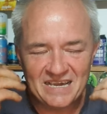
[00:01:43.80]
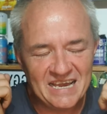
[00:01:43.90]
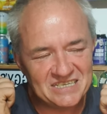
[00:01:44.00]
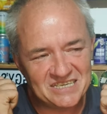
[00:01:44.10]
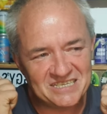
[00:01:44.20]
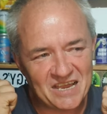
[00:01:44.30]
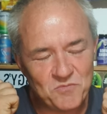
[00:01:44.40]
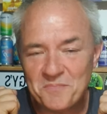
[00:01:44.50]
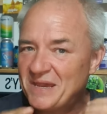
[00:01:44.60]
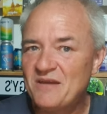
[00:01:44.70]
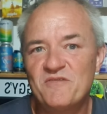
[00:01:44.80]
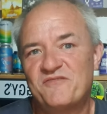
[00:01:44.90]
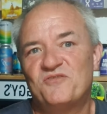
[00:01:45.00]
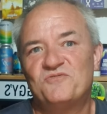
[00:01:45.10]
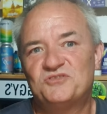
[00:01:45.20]
it's the same with beer
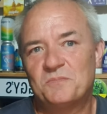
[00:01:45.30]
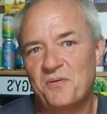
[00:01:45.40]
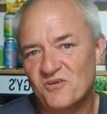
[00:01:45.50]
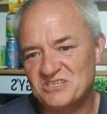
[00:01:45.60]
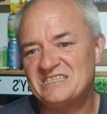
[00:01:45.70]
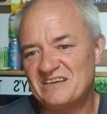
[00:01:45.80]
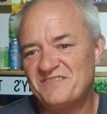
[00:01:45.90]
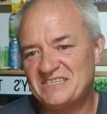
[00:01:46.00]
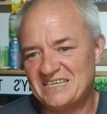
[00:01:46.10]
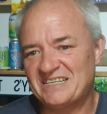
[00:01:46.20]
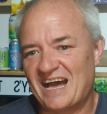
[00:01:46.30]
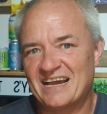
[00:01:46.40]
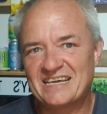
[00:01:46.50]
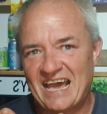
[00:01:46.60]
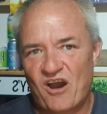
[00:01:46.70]
reviews. The positivity that
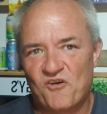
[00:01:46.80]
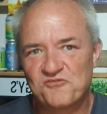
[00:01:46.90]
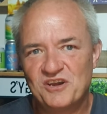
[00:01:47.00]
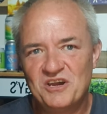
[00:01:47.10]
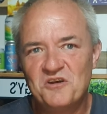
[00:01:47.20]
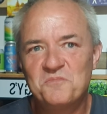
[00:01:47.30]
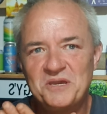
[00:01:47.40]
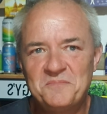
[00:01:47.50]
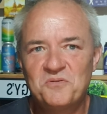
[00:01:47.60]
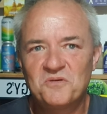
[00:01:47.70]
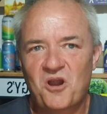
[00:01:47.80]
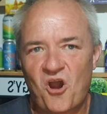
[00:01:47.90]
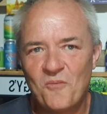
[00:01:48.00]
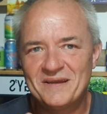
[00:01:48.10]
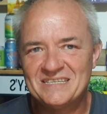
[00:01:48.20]
I get off people
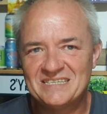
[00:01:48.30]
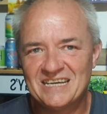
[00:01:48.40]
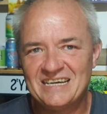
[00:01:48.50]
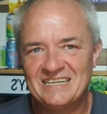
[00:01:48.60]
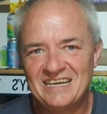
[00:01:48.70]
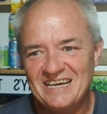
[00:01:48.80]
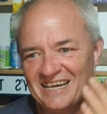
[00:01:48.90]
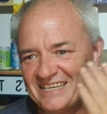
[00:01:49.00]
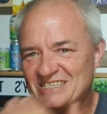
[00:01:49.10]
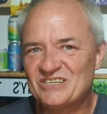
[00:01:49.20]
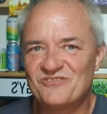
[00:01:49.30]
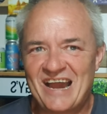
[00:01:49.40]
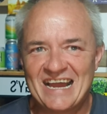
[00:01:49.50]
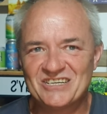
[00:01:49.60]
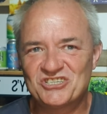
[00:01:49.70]
commenting,
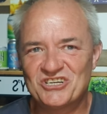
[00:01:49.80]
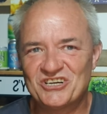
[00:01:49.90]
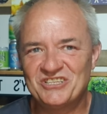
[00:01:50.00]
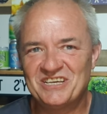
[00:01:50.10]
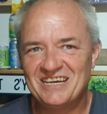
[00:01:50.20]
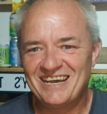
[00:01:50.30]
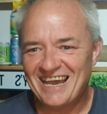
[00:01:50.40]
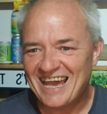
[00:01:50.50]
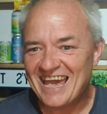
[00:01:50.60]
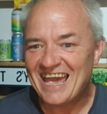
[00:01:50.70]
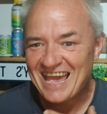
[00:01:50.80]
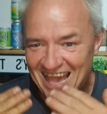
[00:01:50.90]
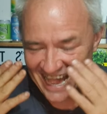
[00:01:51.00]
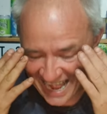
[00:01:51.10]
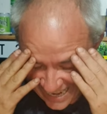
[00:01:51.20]
interaction.
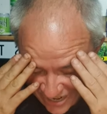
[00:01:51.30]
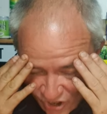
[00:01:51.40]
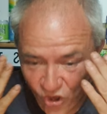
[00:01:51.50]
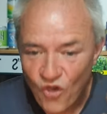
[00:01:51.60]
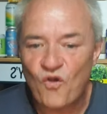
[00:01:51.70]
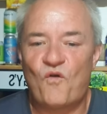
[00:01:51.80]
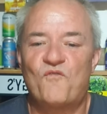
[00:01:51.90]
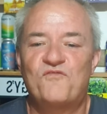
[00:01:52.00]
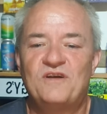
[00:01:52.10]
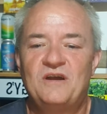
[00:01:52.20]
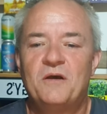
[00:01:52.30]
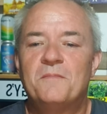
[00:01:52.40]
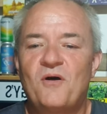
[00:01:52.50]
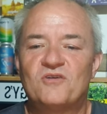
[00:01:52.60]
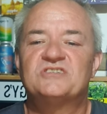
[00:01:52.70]
I love
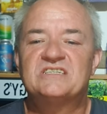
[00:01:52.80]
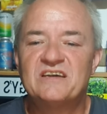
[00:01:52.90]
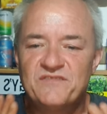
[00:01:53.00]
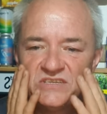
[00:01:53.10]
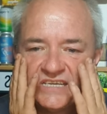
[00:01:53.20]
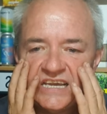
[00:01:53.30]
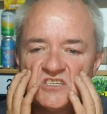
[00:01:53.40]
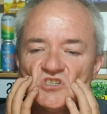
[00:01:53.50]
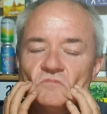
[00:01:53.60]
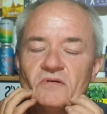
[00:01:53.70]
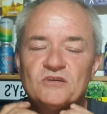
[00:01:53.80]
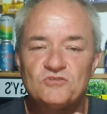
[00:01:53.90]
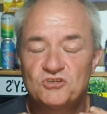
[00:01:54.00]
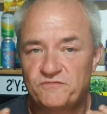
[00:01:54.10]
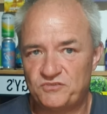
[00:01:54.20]
positivity as somebody who
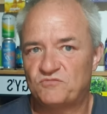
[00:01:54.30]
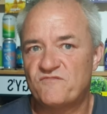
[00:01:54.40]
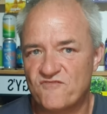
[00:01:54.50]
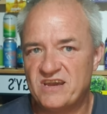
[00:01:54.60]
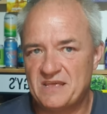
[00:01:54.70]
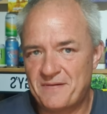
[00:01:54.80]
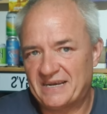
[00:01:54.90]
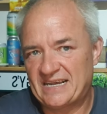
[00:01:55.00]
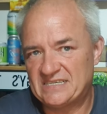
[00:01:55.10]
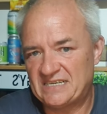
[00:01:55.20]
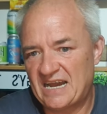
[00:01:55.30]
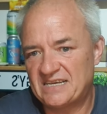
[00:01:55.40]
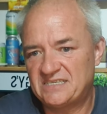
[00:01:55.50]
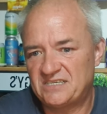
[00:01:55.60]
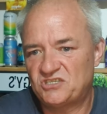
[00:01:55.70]
suffers with really bad
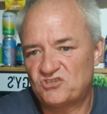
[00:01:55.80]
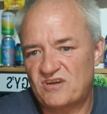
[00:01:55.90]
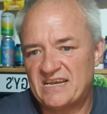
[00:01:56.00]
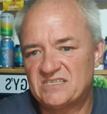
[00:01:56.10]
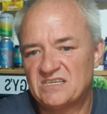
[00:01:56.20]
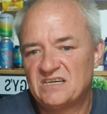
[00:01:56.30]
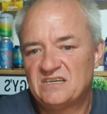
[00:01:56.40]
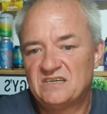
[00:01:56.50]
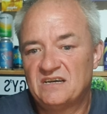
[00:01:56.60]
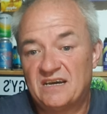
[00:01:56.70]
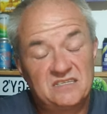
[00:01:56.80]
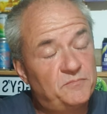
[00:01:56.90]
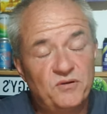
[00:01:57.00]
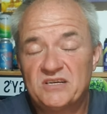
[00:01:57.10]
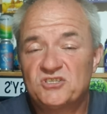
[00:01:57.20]
anxiety and stress and
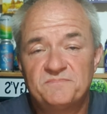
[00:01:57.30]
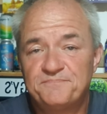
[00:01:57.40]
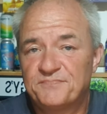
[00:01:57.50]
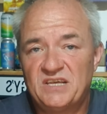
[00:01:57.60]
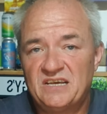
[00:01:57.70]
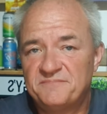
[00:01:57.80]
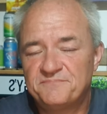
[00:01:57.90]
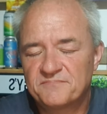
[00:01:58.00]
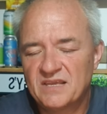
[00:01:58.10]
depression, you know,